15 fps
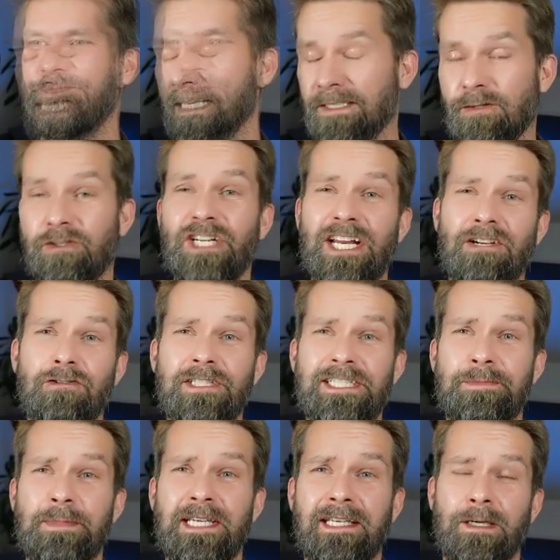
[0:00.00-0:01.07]
So generally
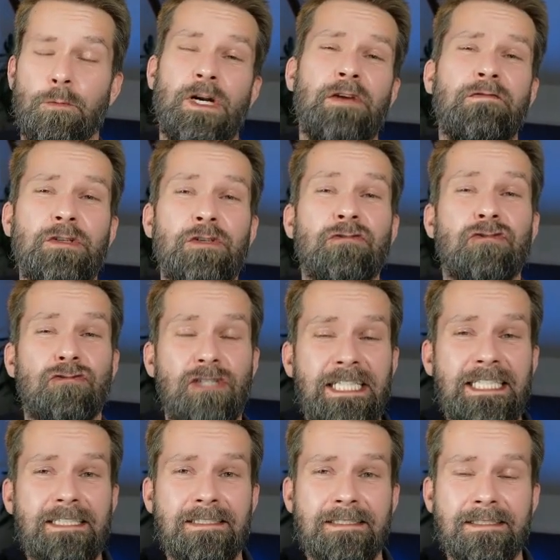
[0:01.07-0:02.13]
speaking, whenever you
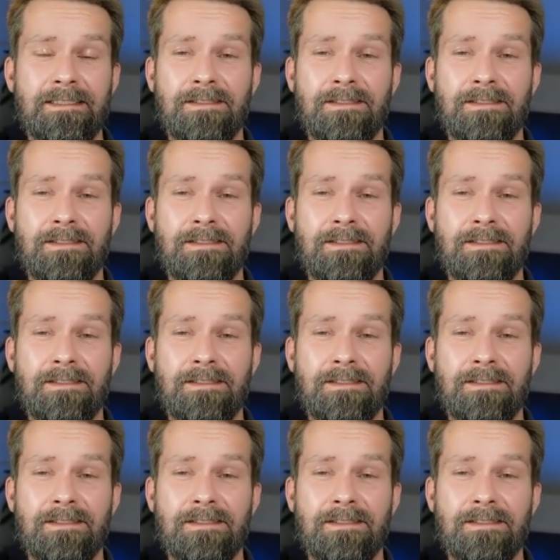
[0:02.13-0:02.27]
read